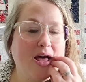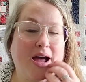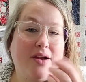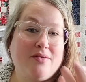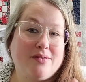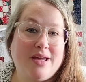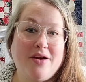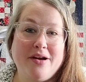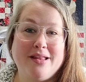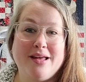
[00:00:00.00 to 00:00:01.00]
I don't
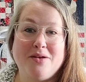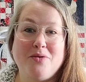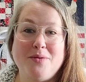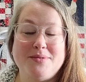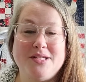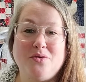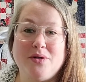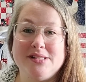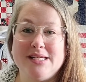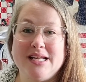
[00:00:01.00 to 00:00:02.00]
carry a lot of whips in
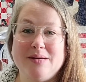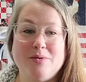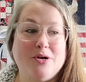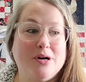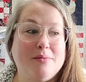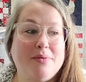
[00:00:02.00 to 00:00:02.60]
quilting anymore,